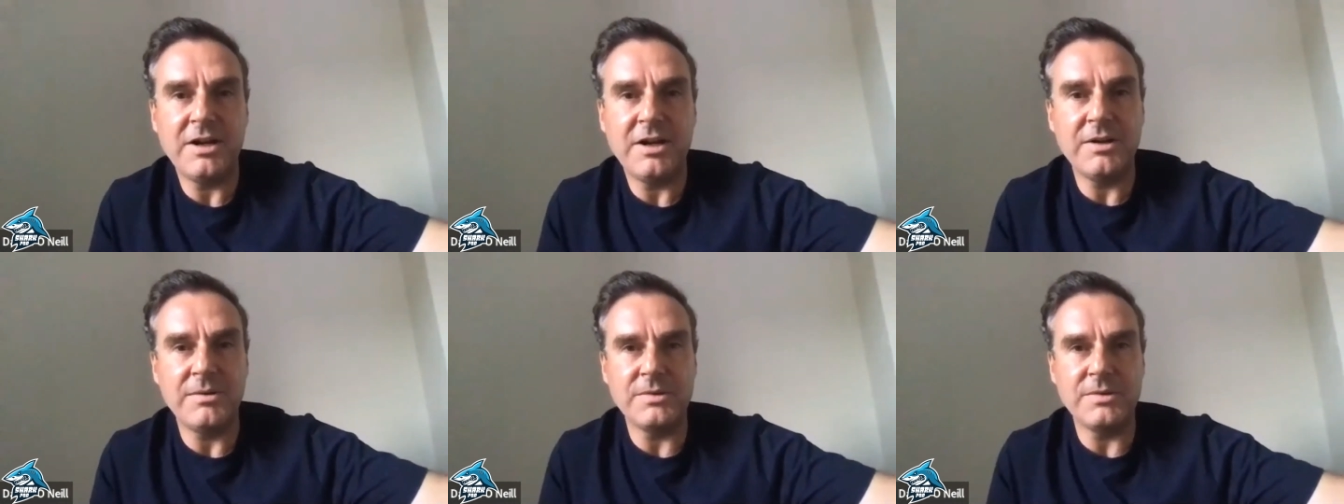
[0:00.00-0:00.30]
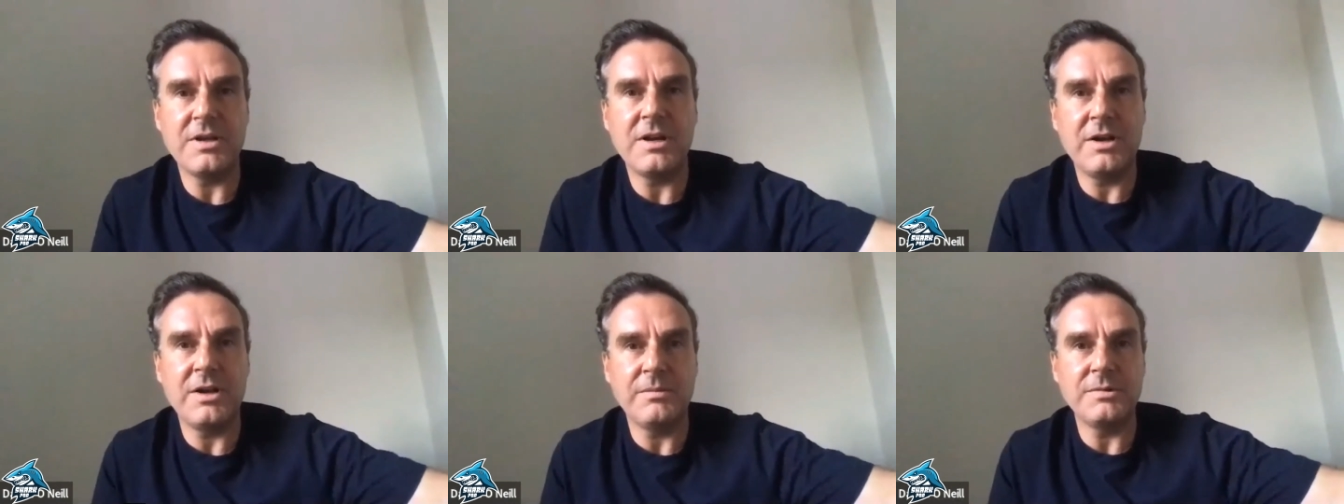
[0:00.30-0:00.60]

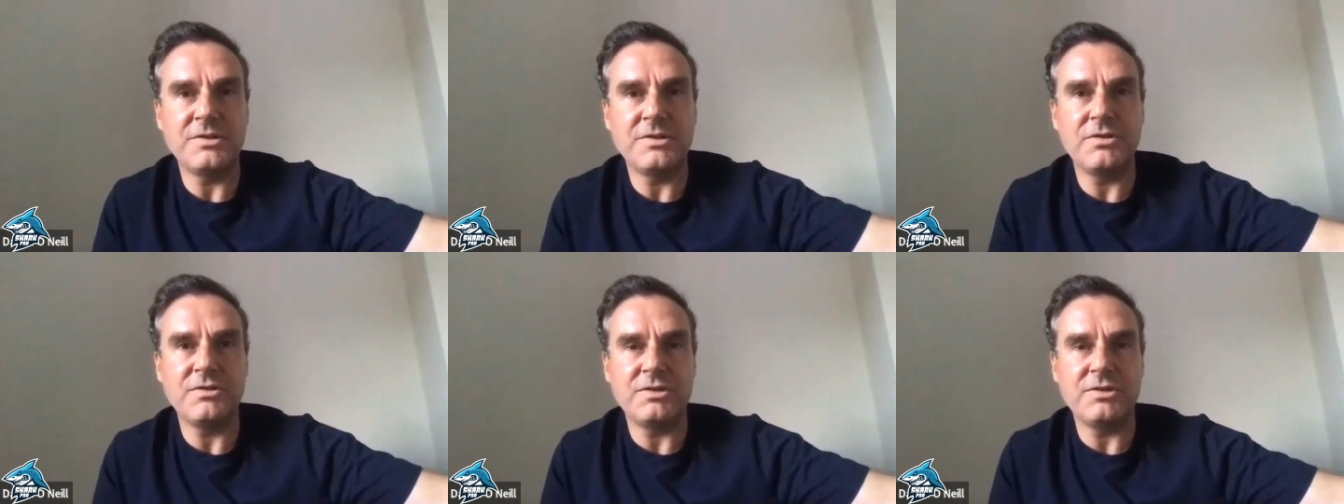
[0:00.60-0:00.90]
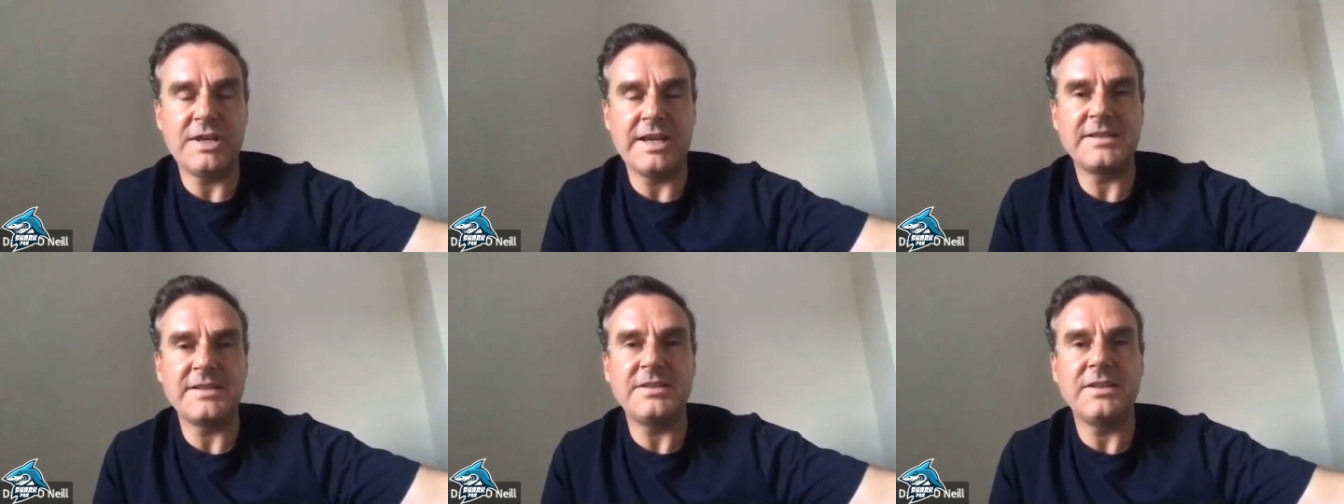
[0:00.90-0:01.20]
I would
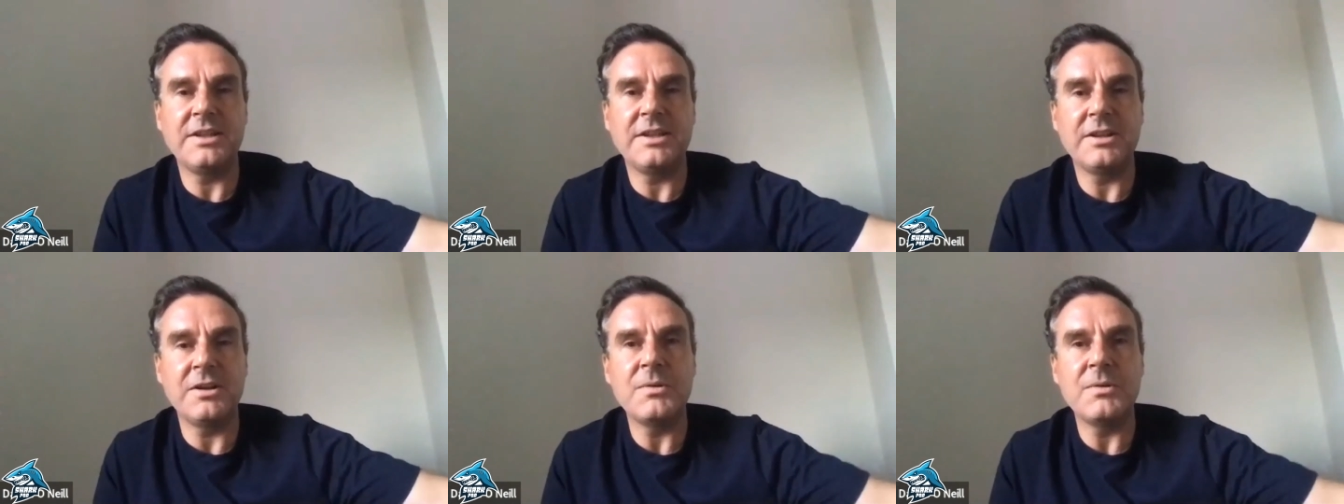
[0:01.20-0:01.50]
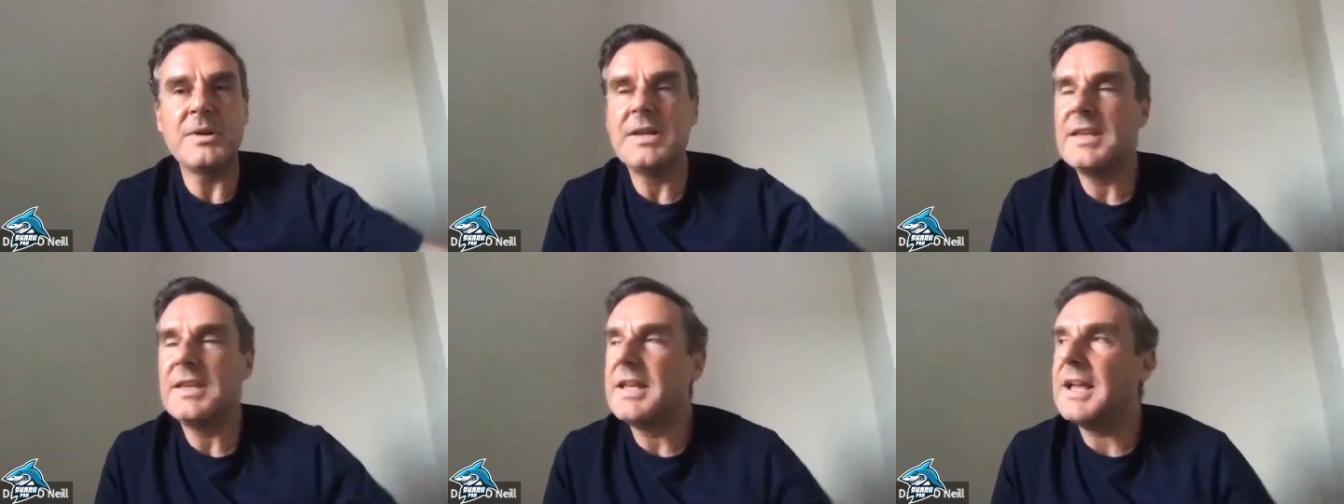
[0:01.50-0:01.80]
suggest you know
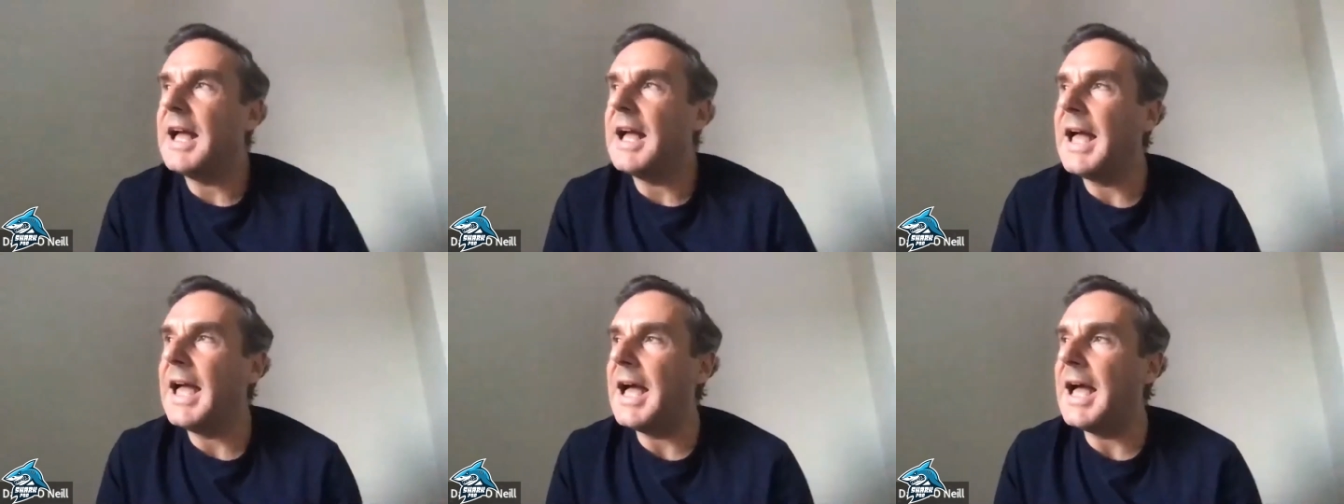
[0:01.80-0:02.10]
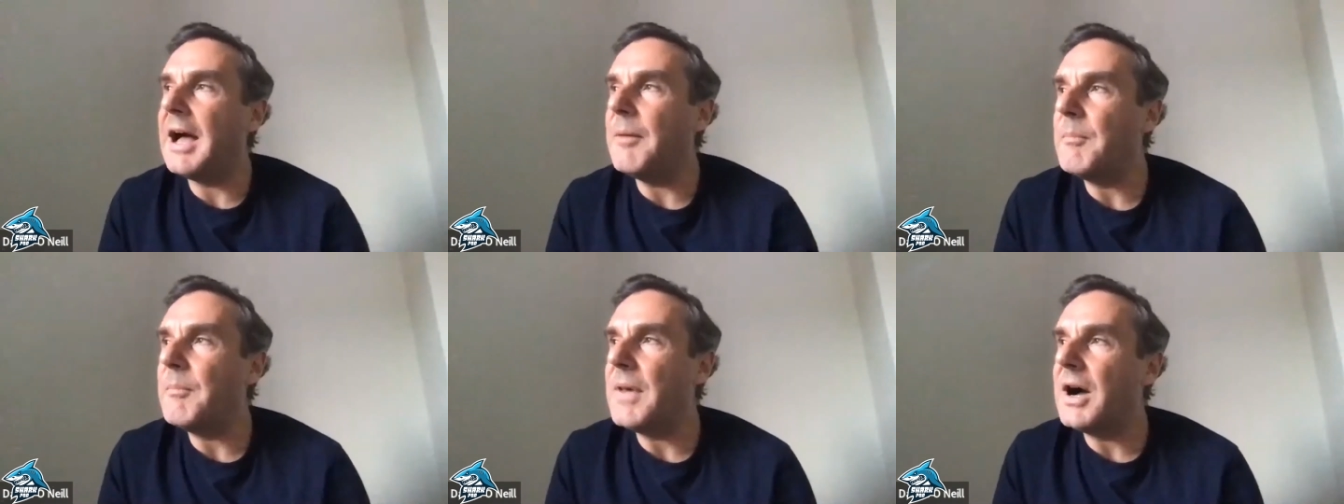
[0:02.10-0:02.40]

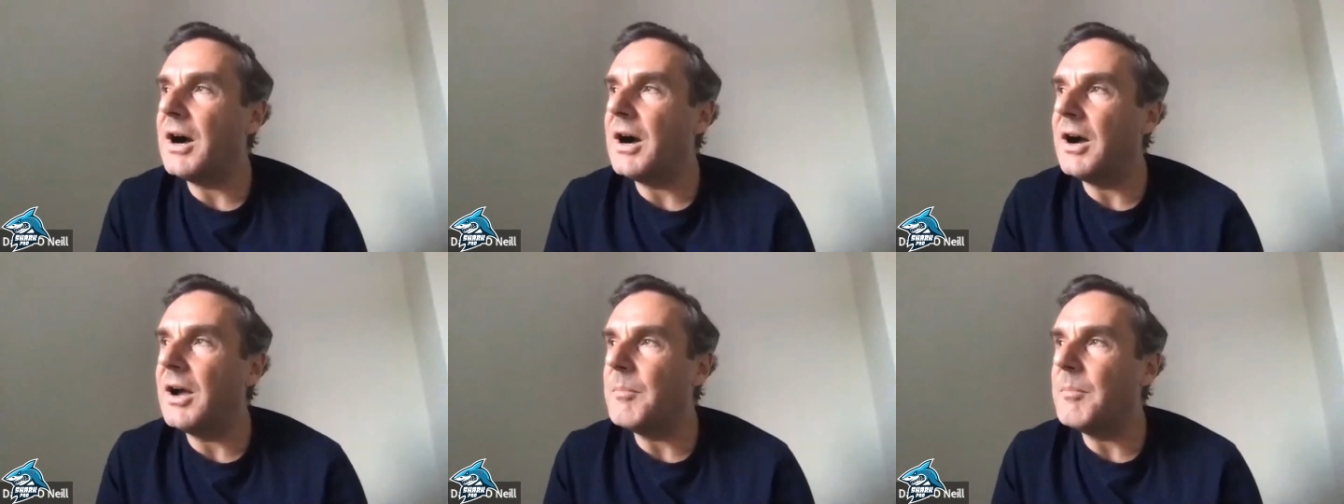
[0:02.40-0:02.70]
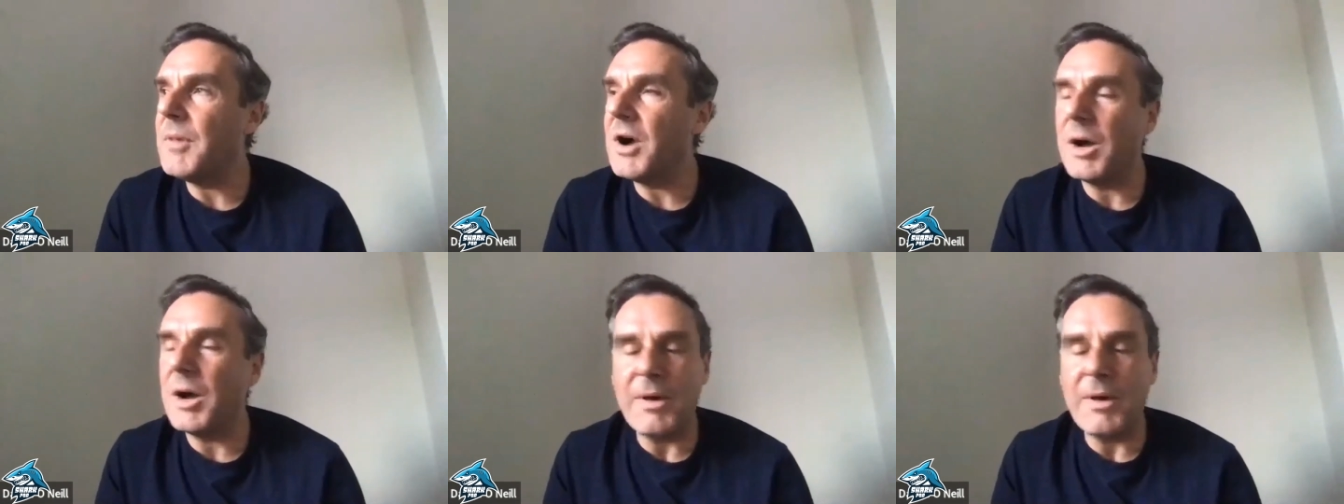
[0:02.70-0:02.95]
um, I'm, I'm